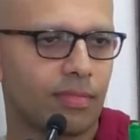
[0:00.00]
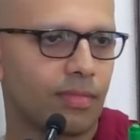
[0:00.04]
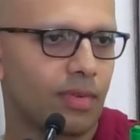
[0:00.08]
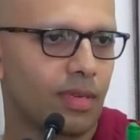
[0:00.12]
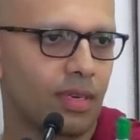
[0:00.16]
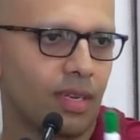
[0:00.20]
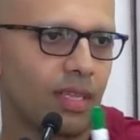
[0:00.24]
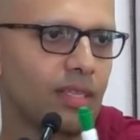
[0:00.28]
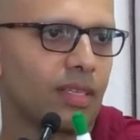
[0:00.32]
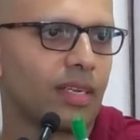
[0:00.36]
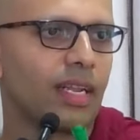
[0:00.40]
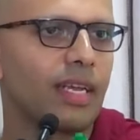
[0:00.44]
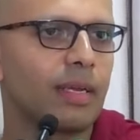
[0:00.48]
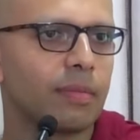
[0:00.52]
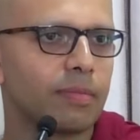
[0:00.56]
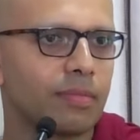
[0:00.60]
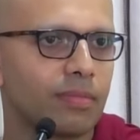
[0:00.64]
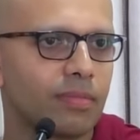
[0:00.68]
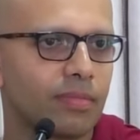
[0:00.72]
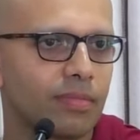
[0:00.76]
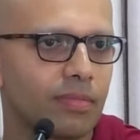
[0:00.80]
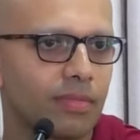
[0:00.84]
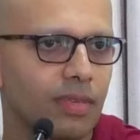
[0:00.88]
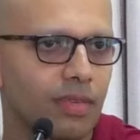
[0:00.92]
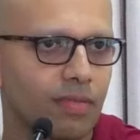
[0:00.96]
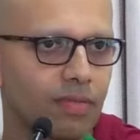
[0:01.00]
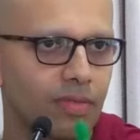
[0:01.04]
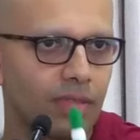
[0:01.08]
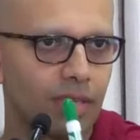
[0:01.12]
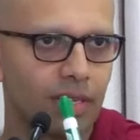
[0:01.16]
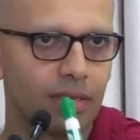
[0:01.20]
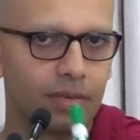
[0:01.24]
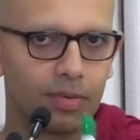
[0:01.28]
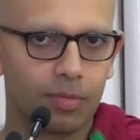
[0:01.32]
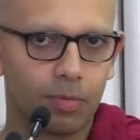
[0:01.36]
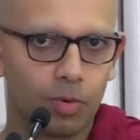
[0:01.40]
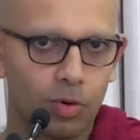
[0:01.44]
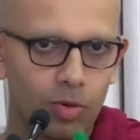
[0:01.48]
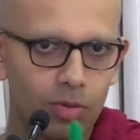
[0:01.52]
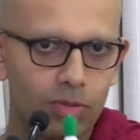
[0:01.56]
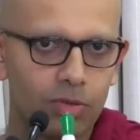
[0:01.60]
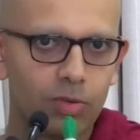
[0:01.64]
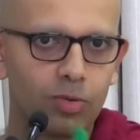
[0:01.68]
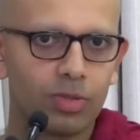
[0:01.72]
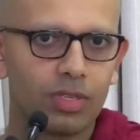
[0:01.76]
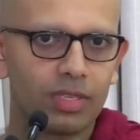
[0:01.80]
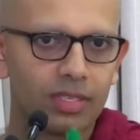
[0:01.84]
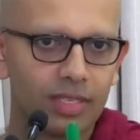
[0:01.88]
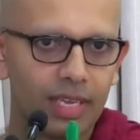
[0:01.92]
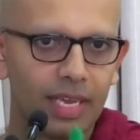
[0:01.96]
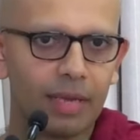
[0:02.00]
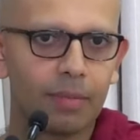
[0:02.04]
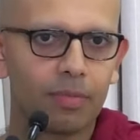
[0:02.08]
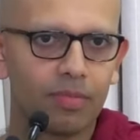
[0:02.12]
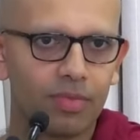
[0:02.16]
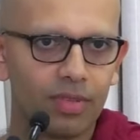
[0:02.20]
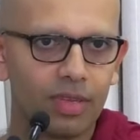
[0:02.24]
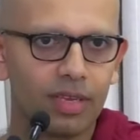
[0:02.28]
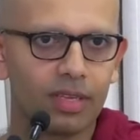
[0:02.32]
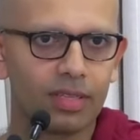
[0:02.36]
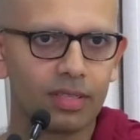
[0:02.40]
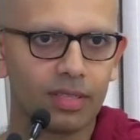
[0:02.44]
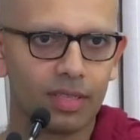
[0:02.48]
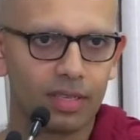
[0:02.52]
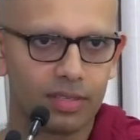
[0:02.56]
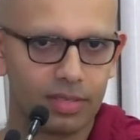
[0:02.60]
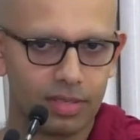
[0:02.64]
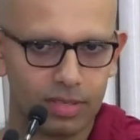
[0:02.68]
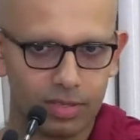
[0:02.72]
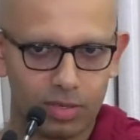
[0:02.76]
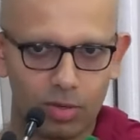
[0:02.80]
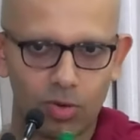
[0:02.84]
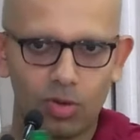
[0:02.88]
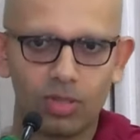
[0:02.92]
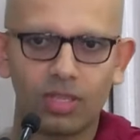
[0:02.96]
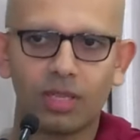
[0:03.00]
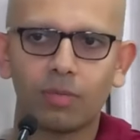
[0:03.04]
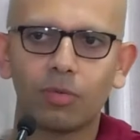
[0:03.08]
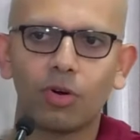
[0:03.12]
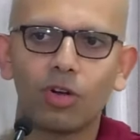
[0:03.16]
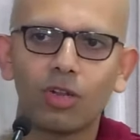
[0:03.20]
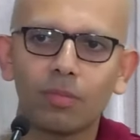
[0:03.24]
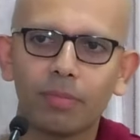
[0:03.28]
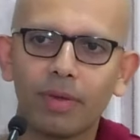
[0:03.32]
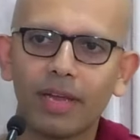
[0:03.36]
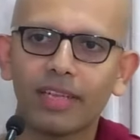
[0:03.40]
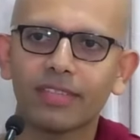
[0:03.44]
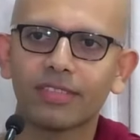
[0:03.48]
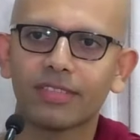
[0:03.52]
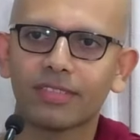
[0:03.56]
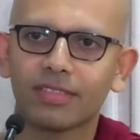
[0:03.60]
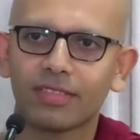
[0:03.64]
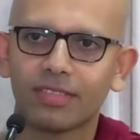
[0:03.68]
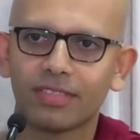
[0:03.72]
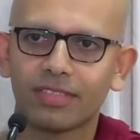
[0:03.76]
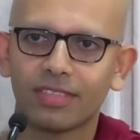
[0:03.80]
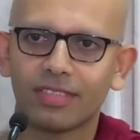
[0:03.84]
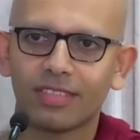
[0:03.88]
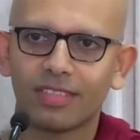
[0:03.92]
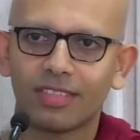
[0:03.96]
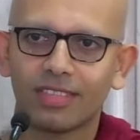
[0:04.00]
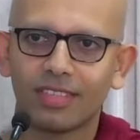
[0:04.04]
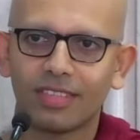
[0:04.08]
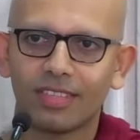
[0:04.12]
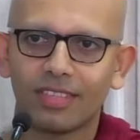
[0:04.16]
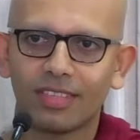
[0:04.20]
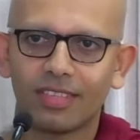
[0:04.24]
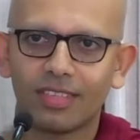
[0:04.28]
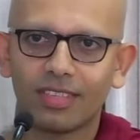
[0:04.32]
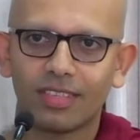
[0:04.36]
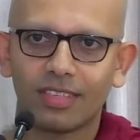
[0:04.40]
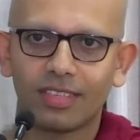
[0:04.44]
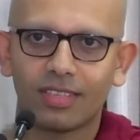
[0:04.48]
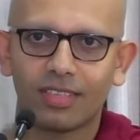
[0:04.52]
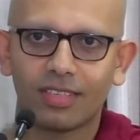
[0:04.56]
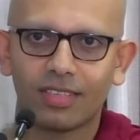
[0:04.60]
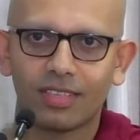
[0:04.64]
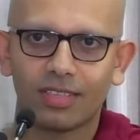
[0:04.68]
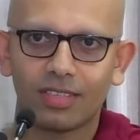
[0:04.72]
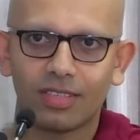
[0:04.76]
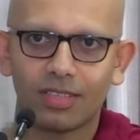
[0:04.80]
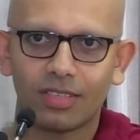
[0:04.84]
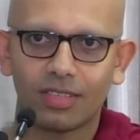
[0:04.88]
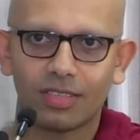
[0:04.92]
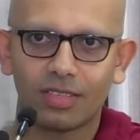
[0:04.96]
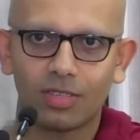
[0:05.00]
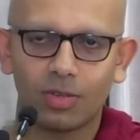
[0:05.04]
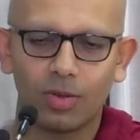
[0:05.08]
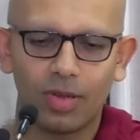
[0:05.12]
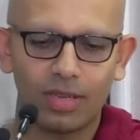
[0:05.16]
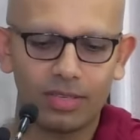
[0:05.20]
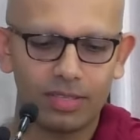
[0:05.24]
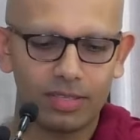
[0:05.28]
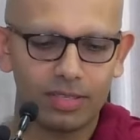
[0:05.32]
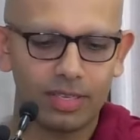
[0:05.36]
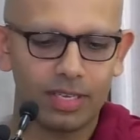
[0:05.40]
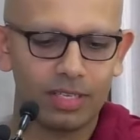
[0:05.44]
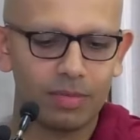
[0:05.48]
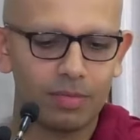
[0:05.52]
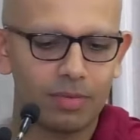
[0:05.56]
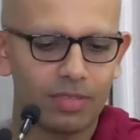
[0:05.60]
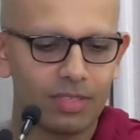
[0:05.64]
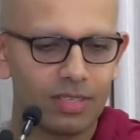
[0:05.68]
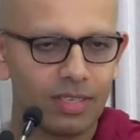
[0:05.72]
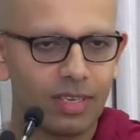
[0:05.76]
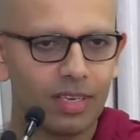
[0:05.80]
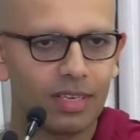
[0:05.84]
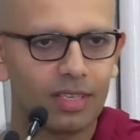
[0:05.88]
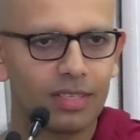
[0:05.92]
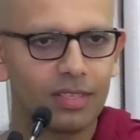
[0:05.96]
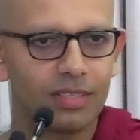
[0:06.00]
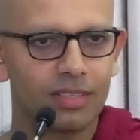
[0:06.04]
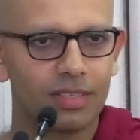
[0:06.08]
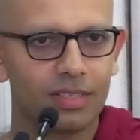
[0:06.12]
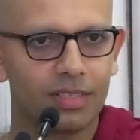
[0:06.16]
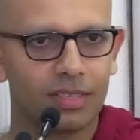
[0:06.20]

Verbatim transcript: another name? If they both do the same thing, they just call them all pens. So as the gentleman says,